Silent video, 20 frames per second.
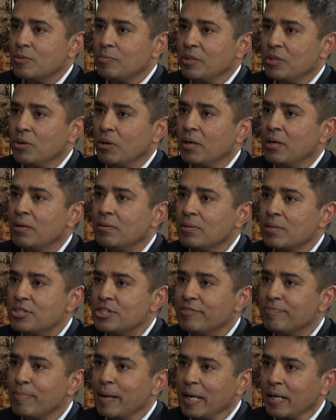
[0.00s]
So we're talking to the
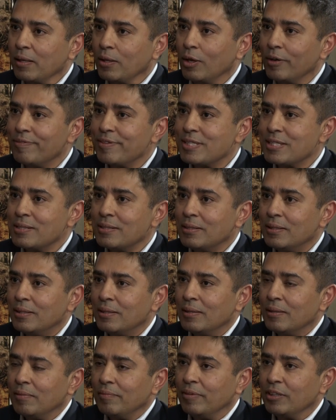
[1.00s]
chief medical officer.
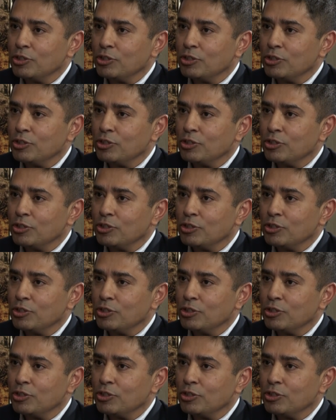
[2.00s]
Mm-hmm.